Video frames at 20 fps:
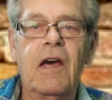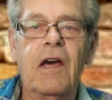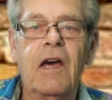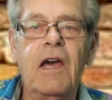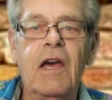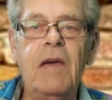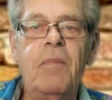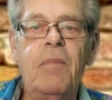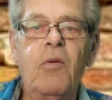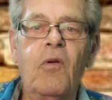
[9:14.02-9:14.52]

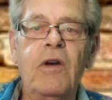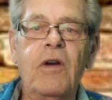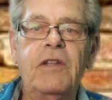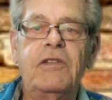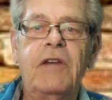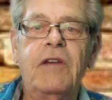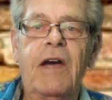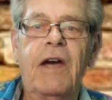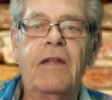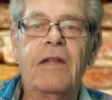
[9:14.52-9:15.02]
He
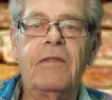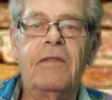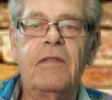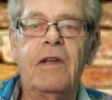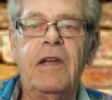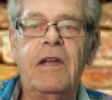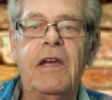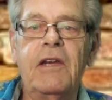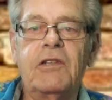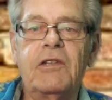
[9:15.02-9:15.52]
points out
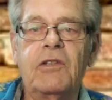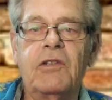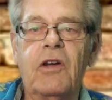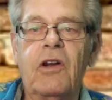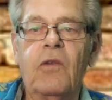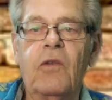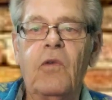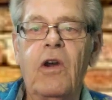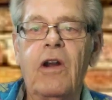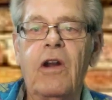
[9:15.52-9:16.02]
that he is not
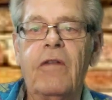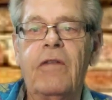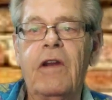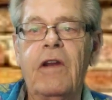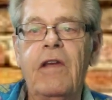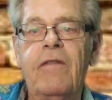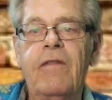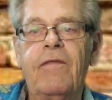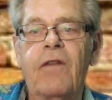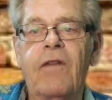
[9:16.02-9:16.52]
aware of
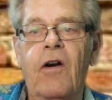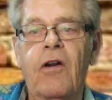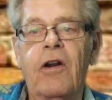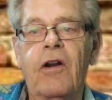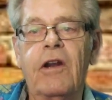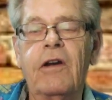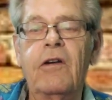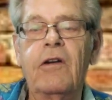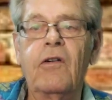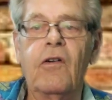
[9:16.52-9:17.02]
any
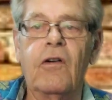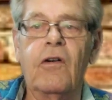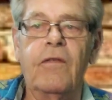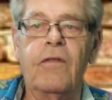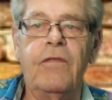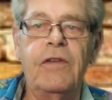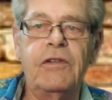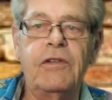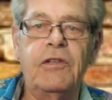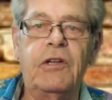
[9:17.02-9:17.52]
foreigner or
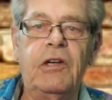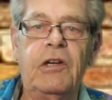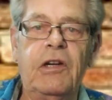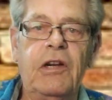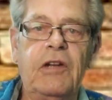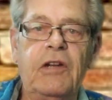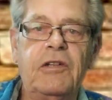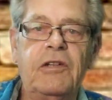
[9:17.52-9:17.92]
visitor to